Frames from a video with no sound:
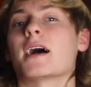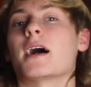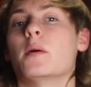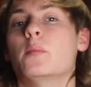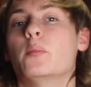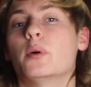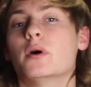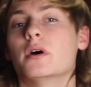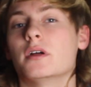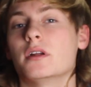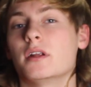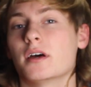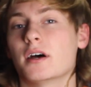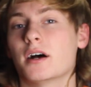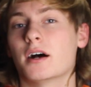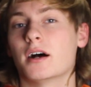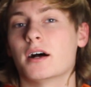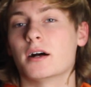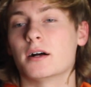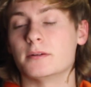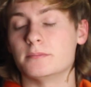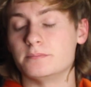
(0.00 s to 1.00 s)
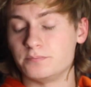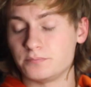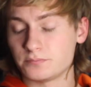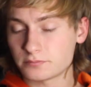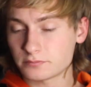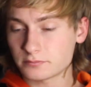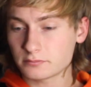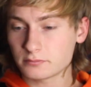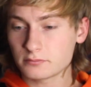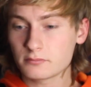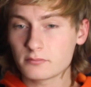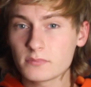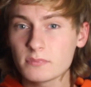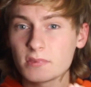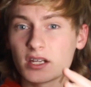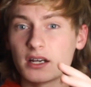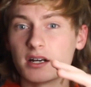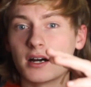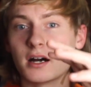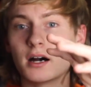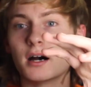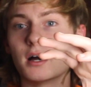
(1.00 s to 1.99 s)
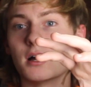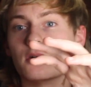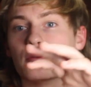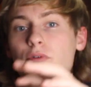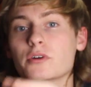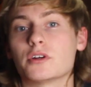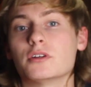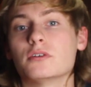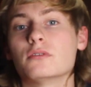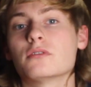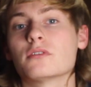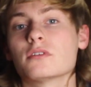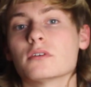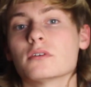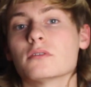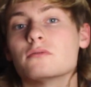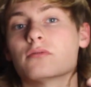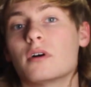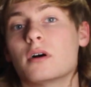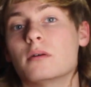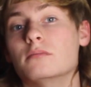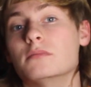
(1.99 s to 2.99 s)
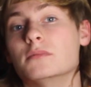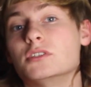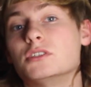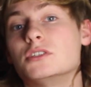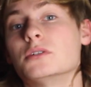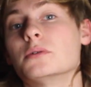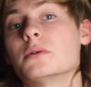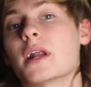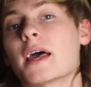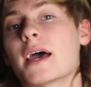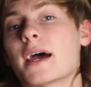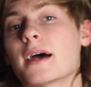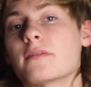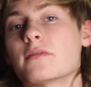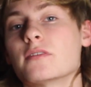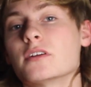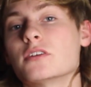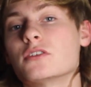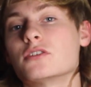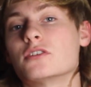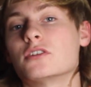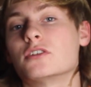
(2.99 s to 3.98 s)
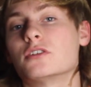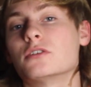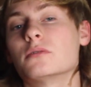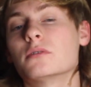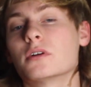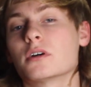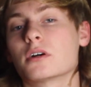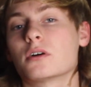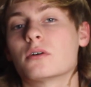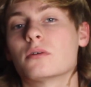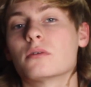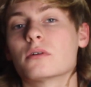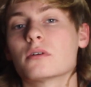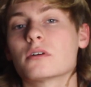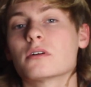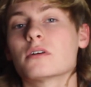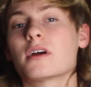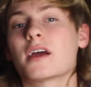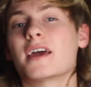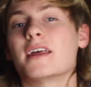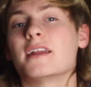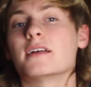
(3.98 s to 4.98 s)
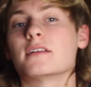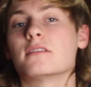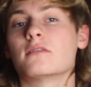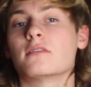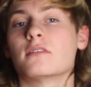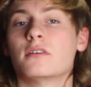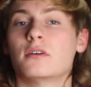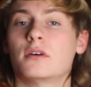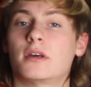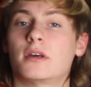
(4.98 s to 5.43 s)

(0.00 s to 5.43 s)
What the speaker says: I put a reducer from 2.5 inch to 2.25, and it's